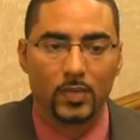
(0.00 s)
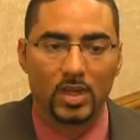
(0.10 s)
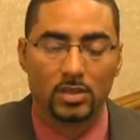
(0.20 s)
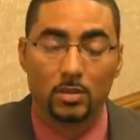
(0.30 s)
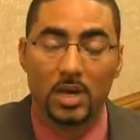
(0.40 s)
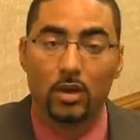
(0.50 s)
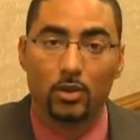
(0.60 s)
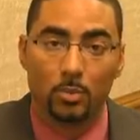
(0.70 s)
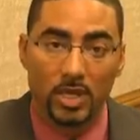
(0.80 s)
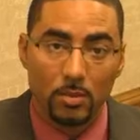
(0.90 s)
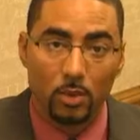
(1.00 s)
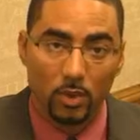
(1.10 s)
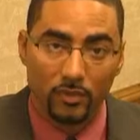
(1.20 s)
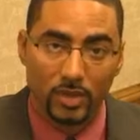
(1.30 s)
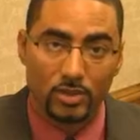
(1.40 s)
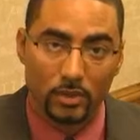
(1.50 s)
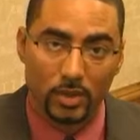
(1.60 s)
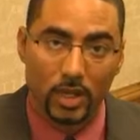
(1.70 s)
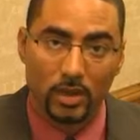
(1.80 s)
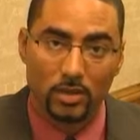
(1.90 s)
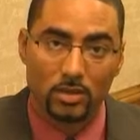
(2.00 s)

It's about the people of District 90.